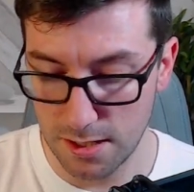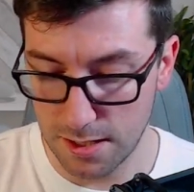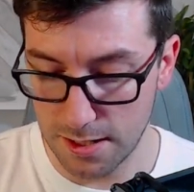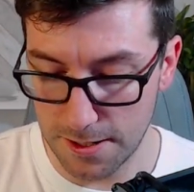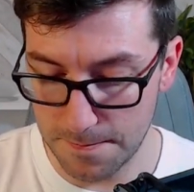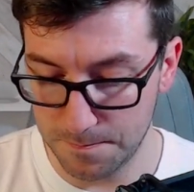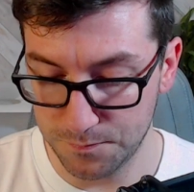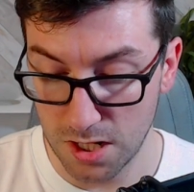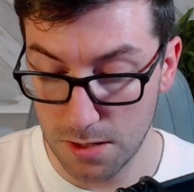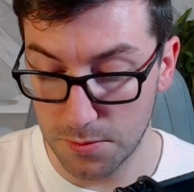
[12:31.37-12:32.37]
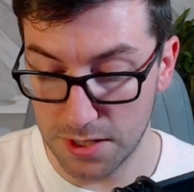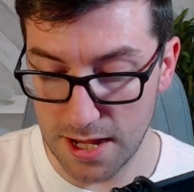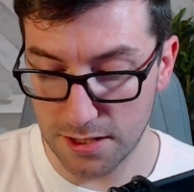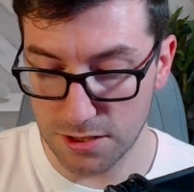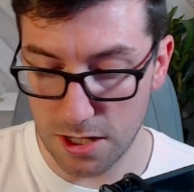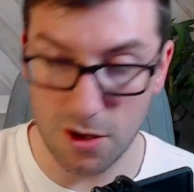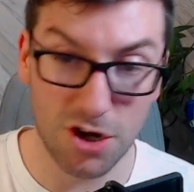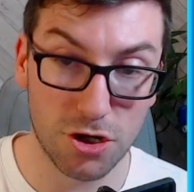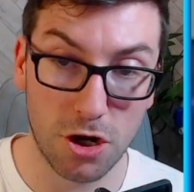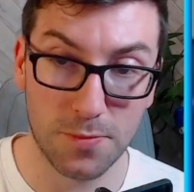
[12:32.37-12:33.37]
But yeah, so I've got
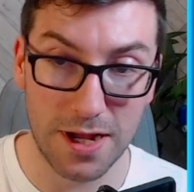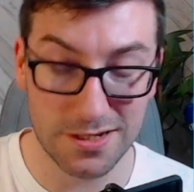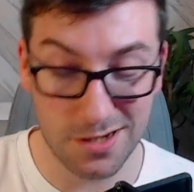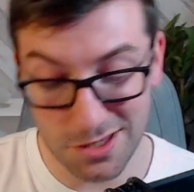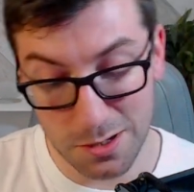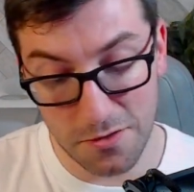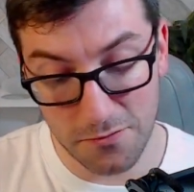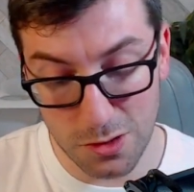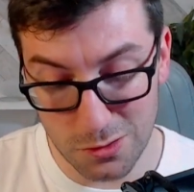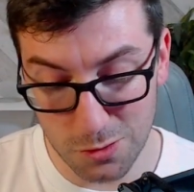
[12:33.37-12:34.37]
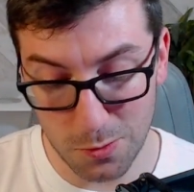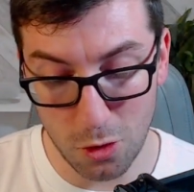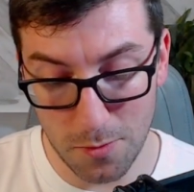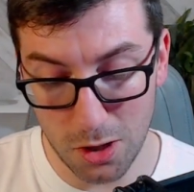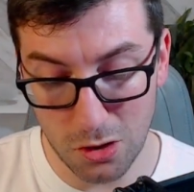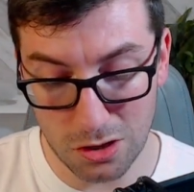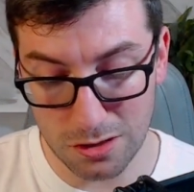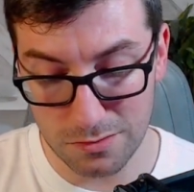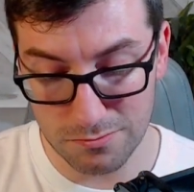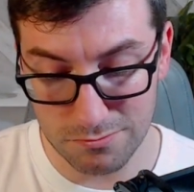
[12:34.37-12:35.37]
a God Pack, so I don't know if I've used up all my luck.